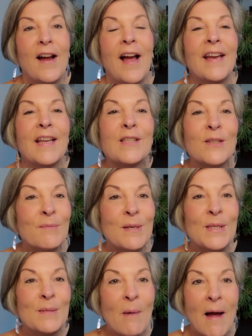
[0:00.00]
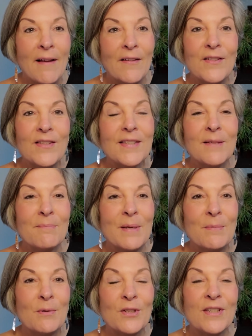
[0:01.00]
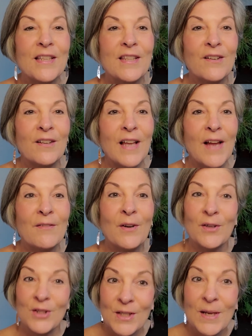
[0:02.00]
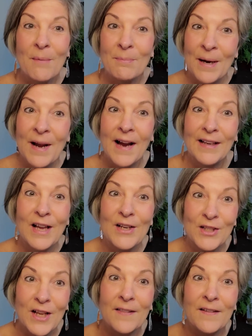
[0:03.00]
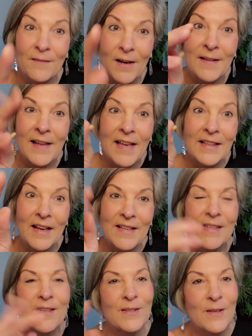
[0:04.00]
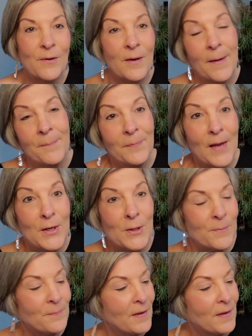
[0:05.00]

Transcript: I get so many smiles that people just sit there and laugh and go, she's got pink eyelashes on the headlights. So yeah, I do.